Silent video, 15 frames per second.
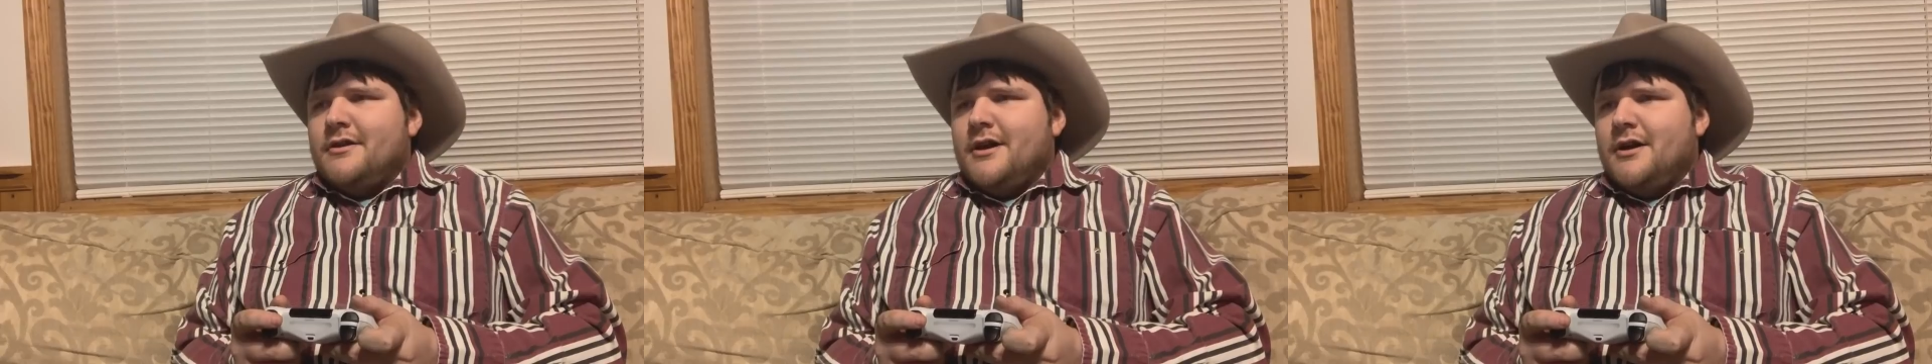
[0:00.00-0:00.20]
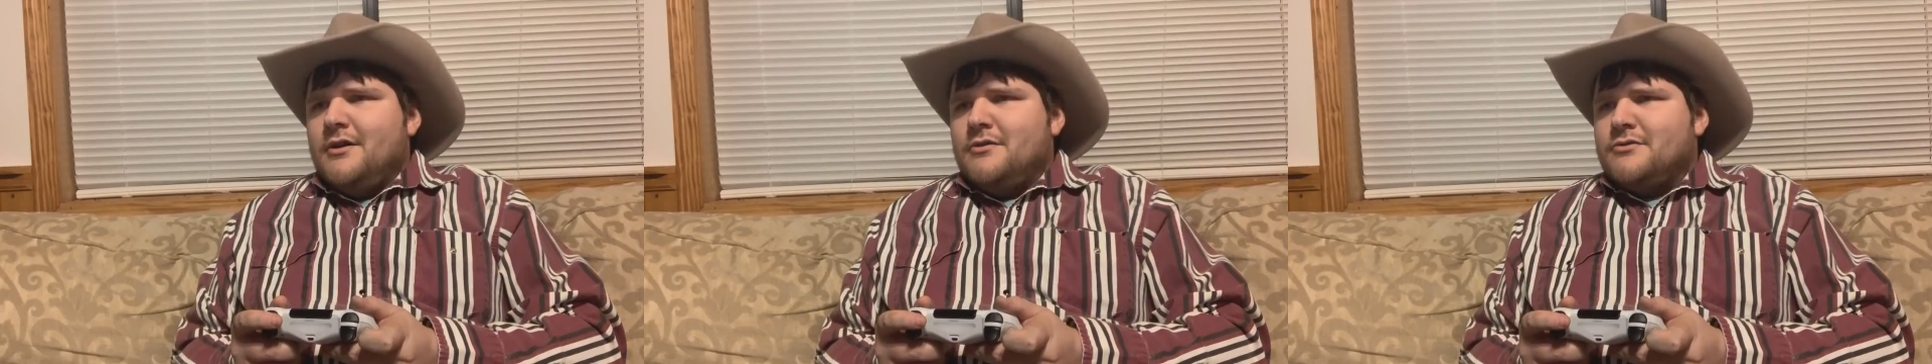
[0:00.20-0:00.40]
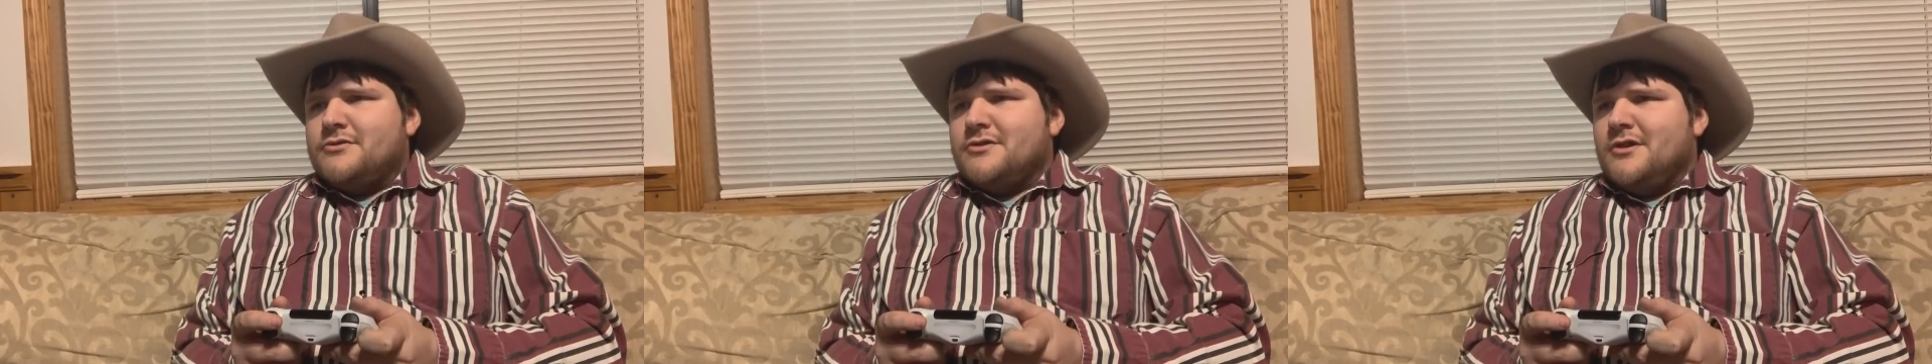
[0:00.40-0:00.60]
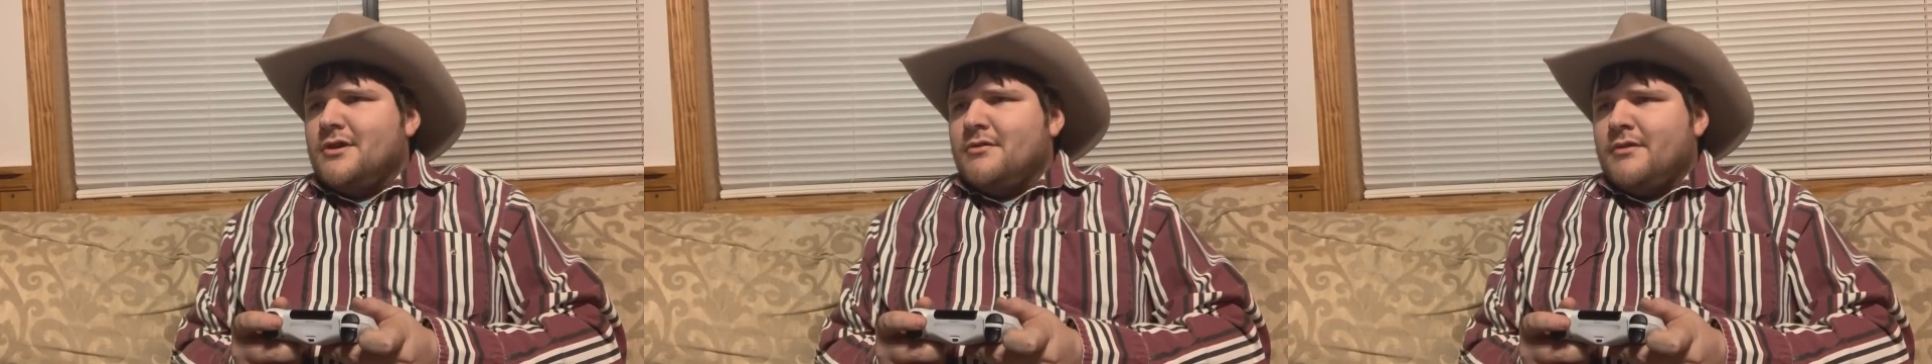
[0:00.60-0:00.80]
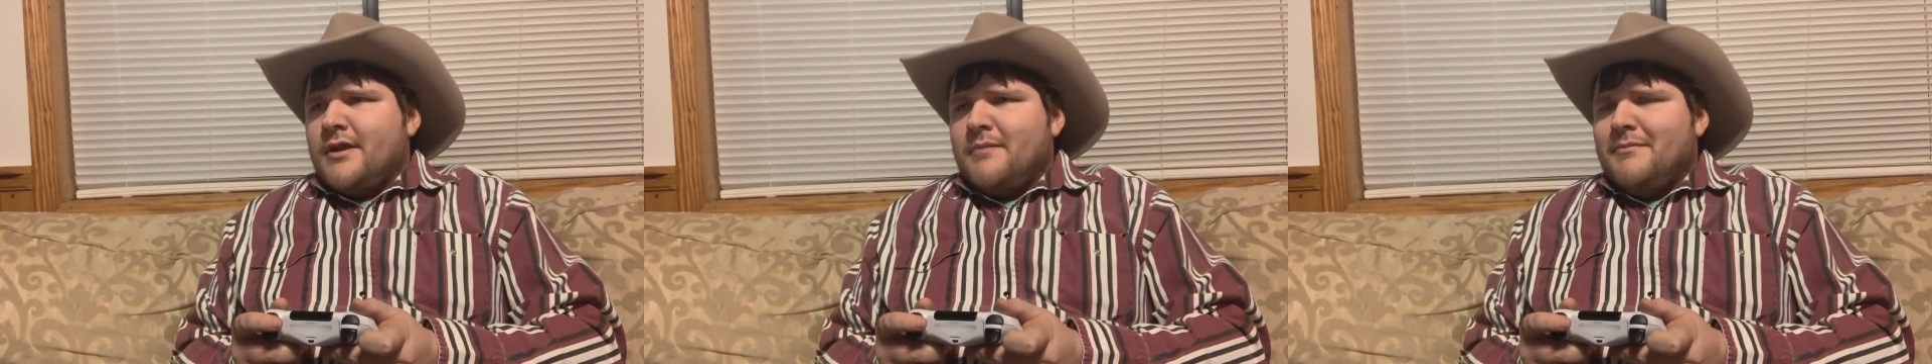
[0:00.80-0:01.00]
No,
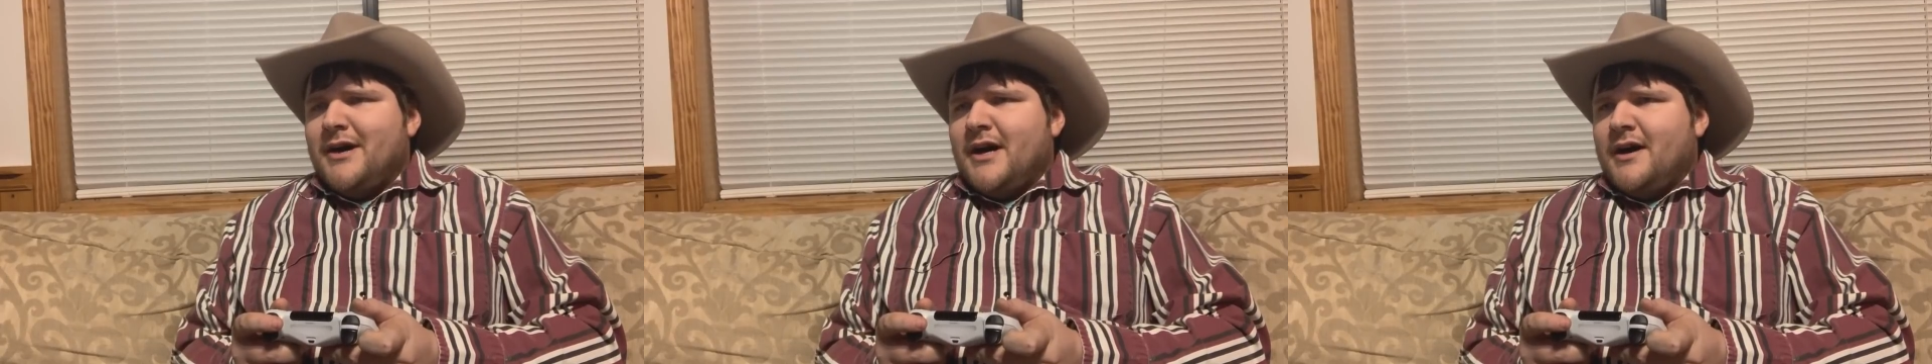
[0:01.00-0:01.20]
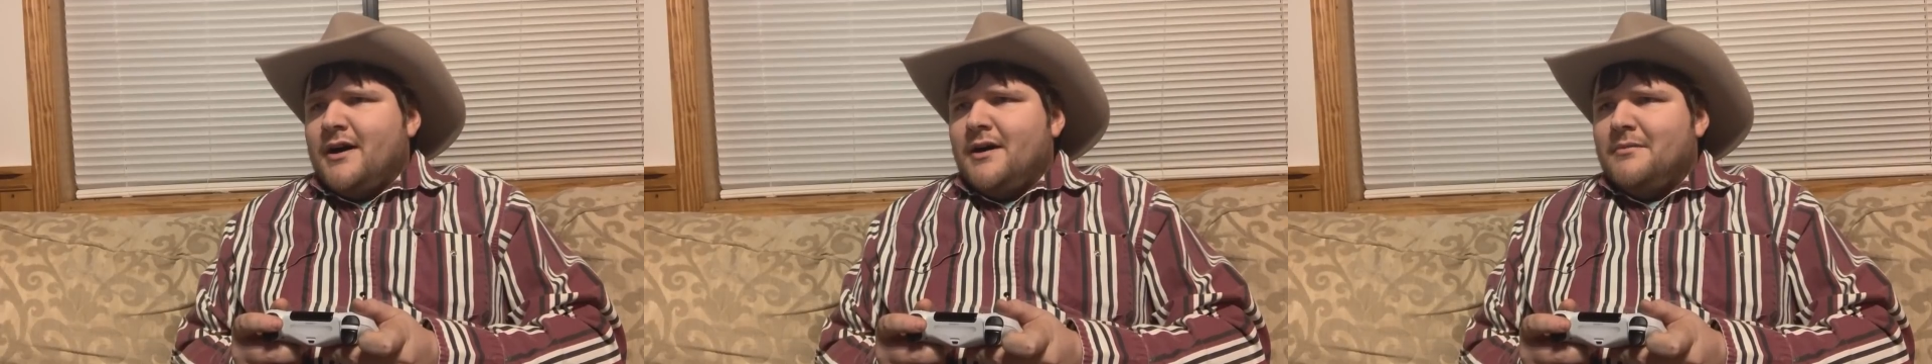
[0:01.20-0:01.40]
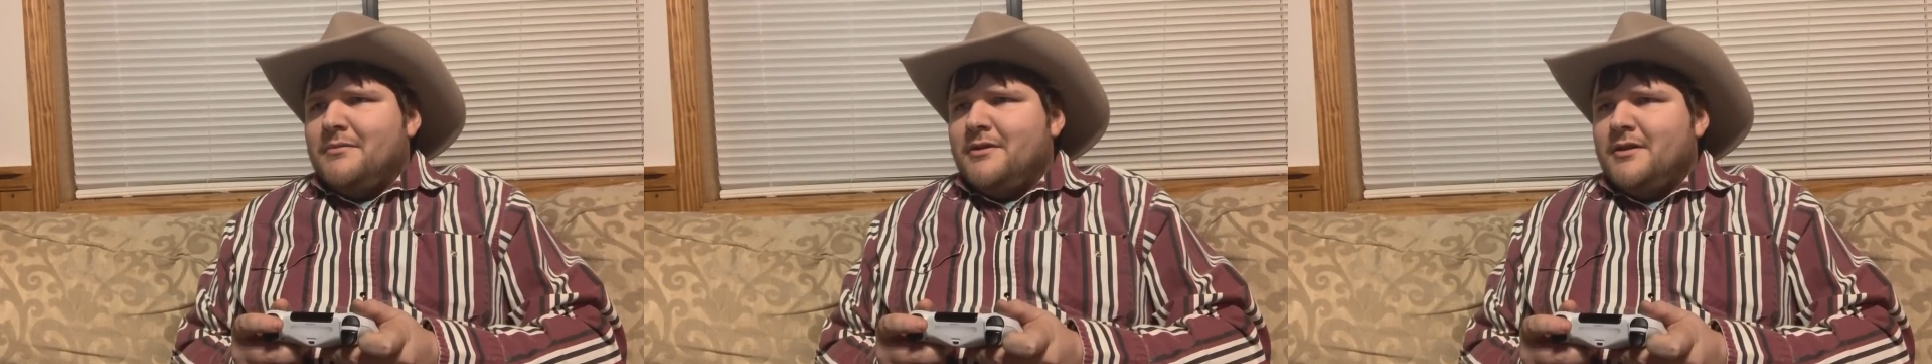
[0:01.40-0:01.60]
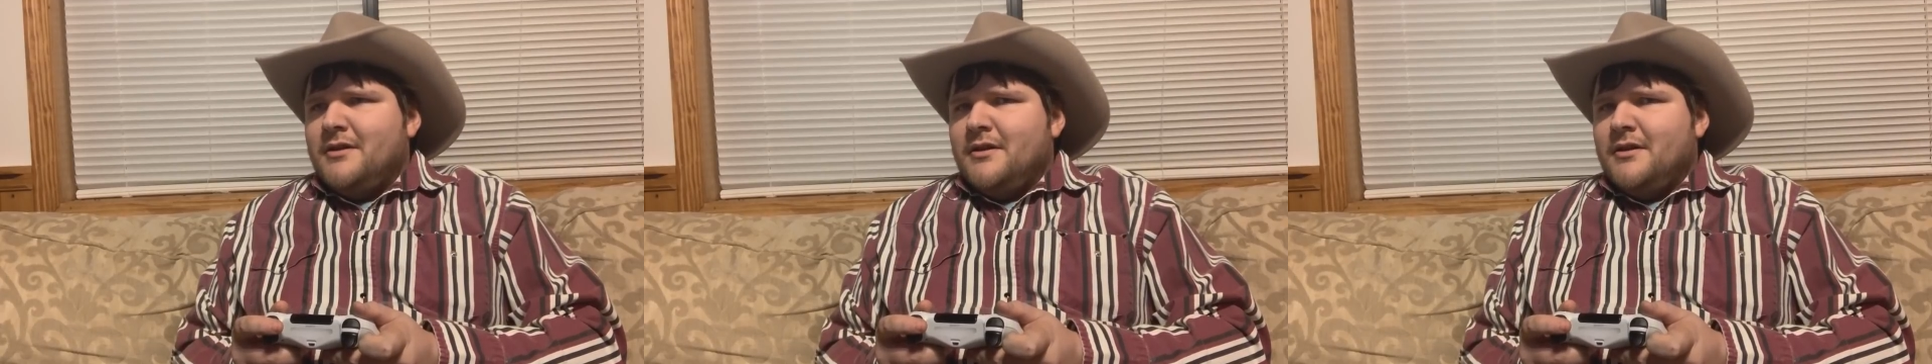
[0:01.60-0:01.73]
sirree, Bob.